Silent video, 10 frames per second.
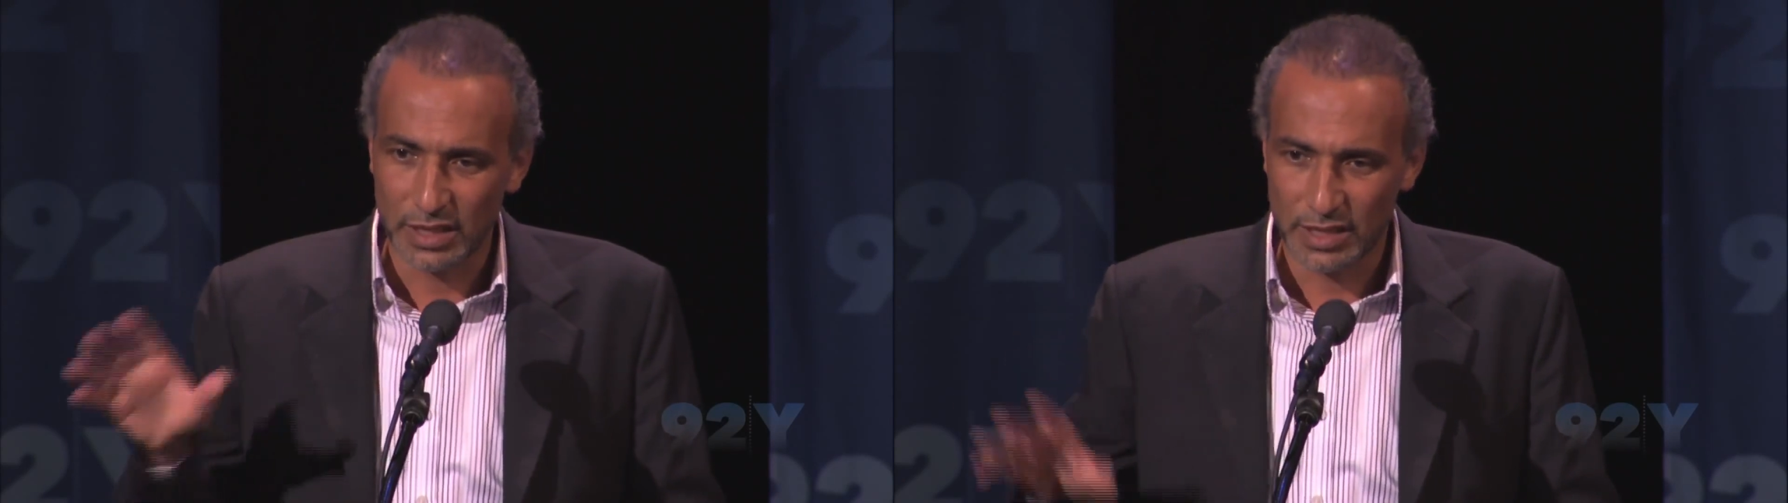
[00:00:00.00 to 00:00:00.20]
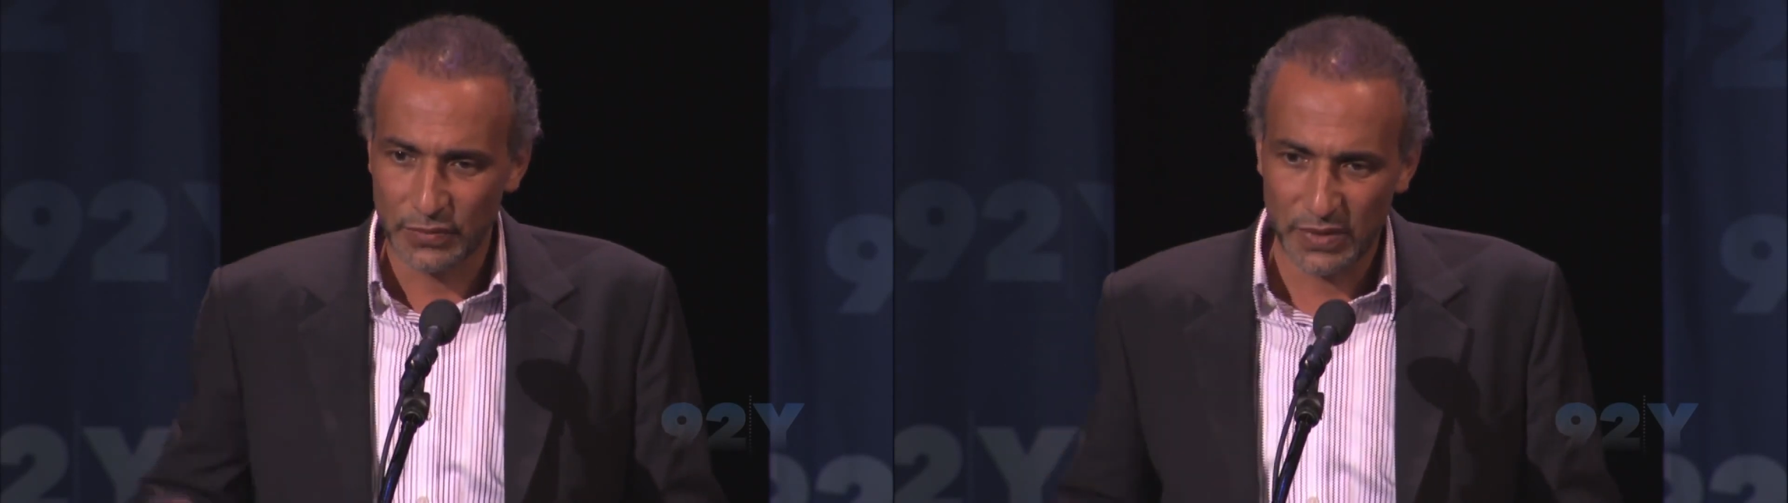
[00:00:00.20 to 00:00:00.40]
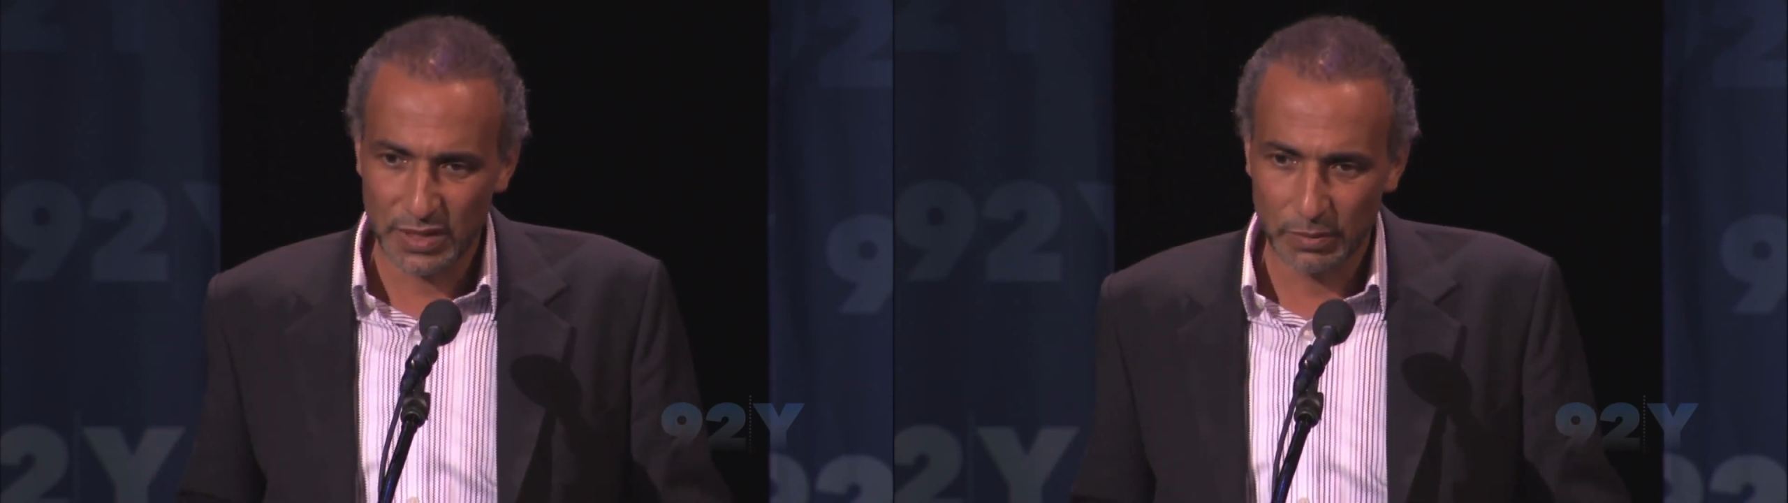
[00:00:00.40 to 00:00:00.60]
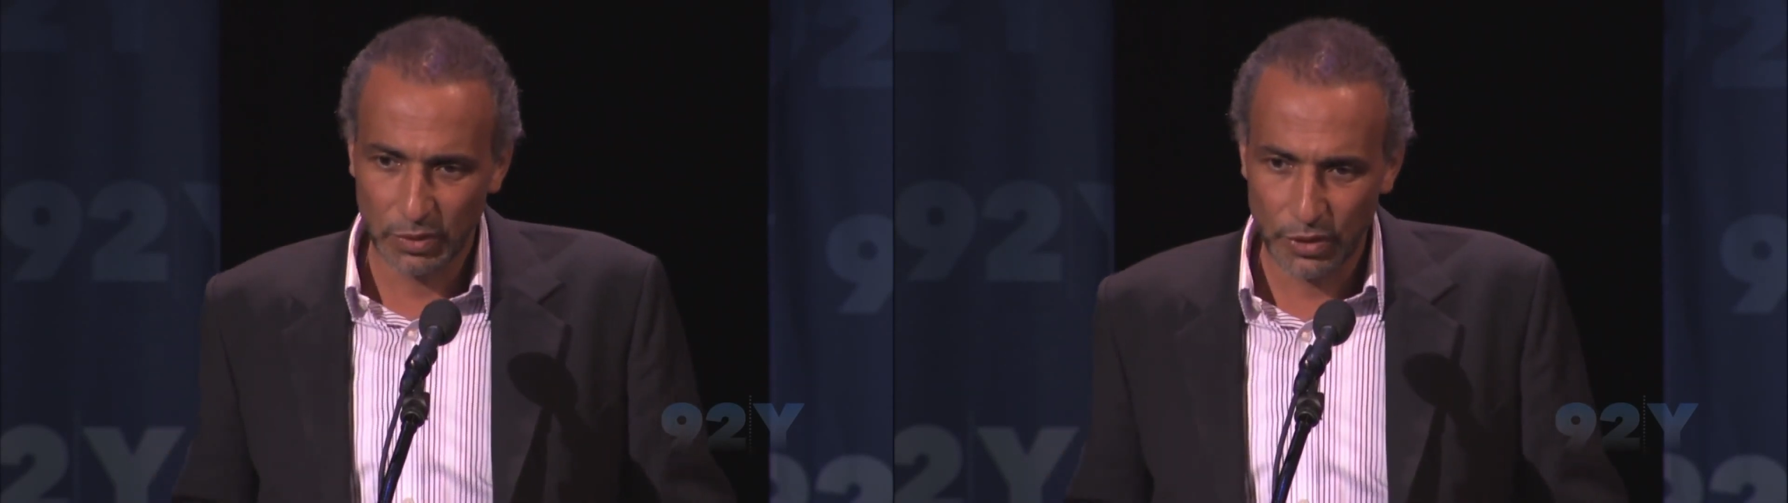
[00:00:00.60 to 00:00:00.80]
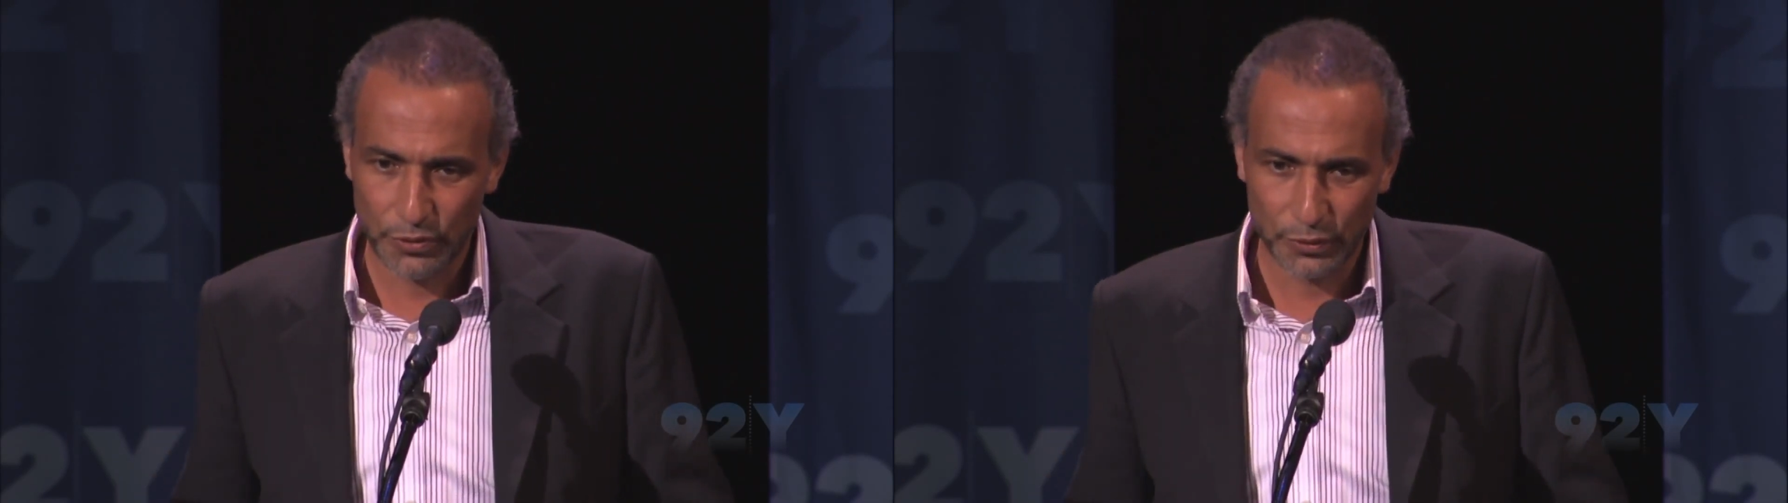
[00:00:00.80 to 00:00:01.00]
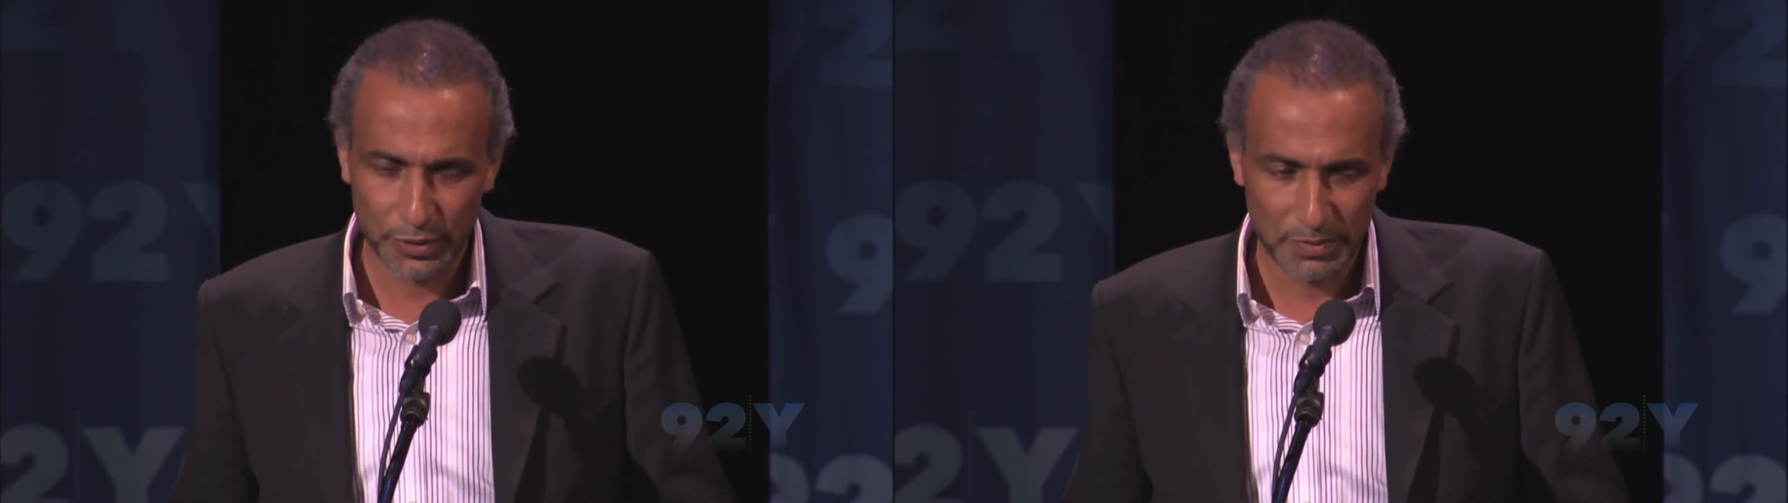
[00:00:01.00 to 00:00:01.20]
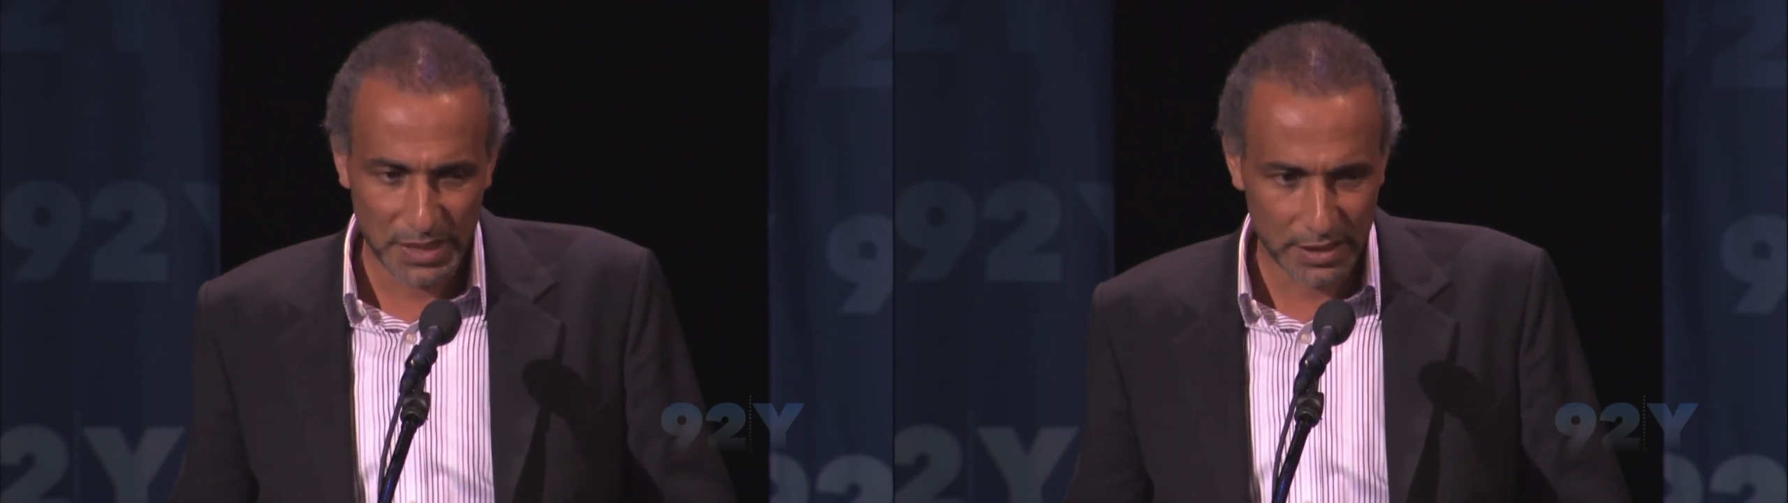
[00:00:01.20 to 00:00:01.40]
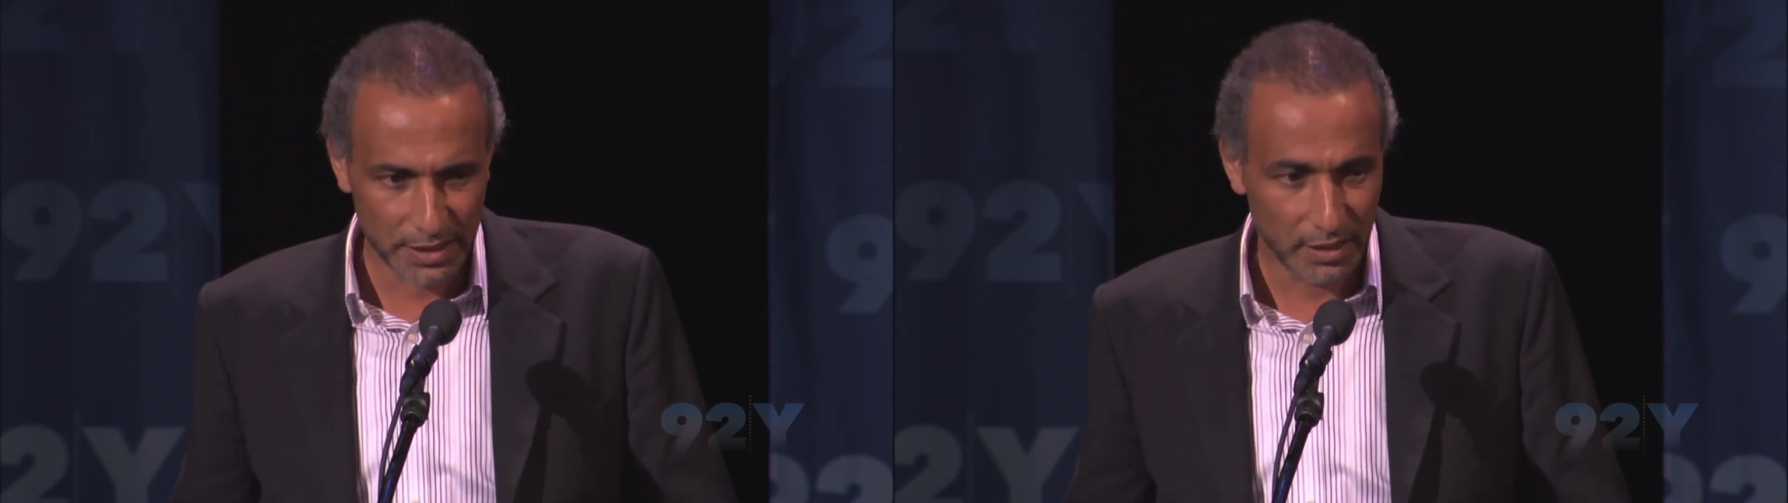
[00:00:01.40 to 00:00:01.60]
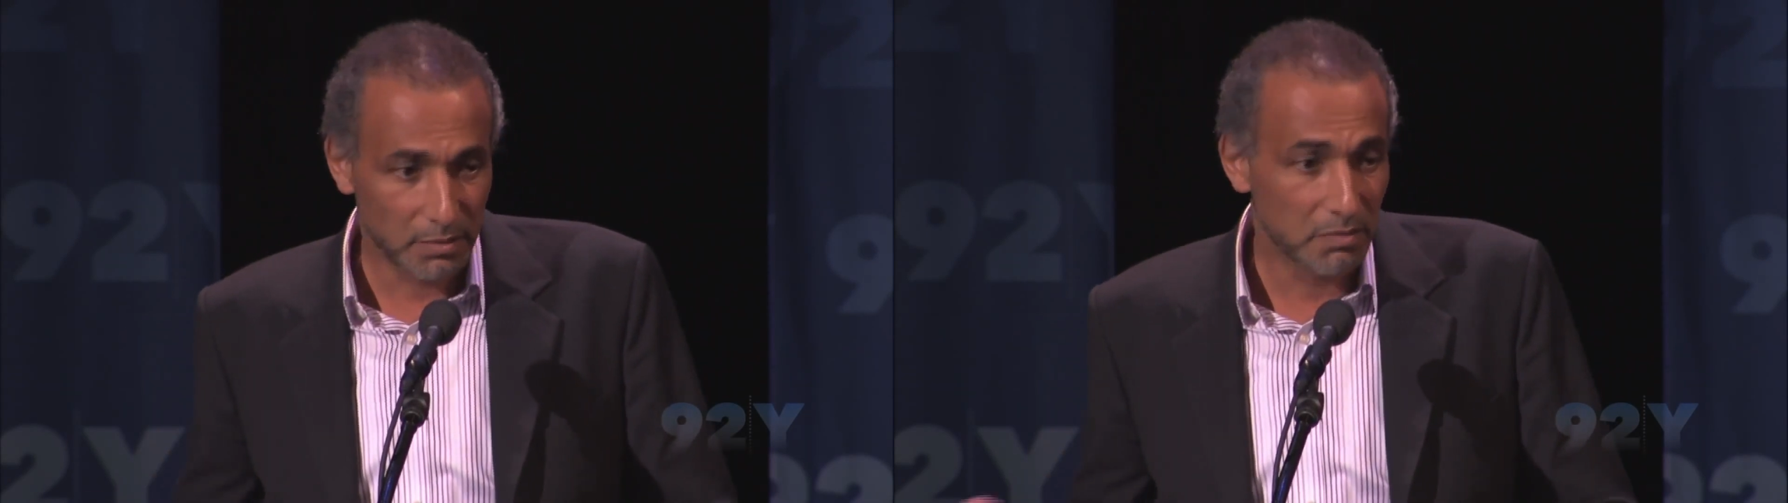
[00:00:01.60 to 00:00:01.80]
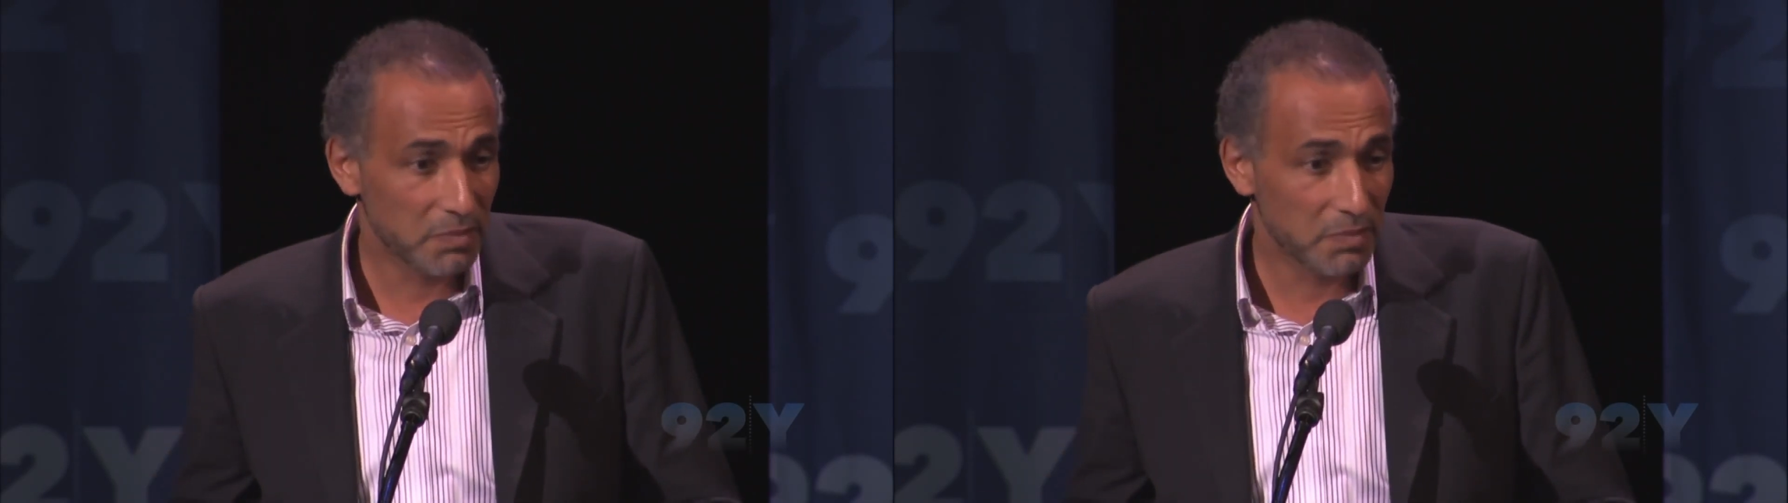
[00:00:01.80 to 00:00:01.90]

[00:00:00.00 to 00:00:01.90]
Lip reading: is visible through the media.